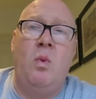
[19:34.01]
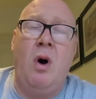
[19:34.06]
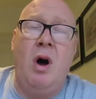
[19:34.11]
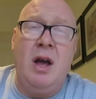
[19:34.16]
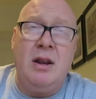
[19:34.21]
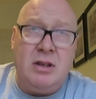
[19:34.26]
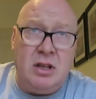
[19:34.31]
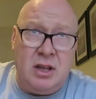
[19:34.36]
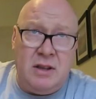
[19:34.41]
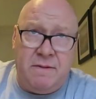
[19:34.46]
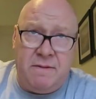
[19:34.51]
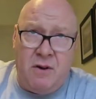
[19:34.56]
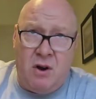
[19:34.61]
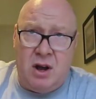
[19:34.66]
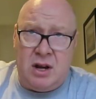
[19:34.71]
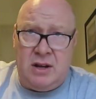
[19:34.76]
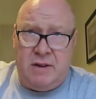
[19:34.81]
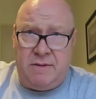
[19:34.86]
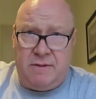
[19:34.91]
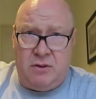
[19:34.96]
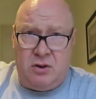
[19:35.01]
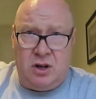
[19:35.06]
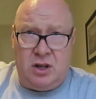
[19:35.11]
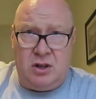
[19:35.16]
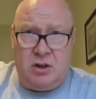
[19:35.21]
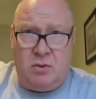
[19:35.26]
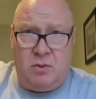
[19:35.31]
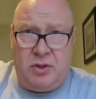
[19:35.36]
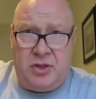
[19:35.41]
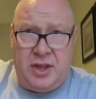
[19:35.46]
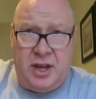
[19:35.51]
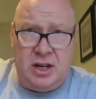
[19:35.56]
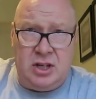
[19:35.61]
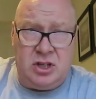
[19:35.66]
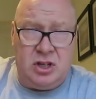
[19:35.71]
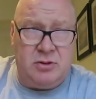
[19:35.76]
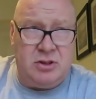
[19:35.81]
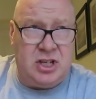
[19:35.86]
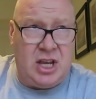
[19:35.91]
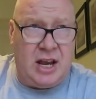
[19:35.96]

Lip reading: Why do they find it funny that with things that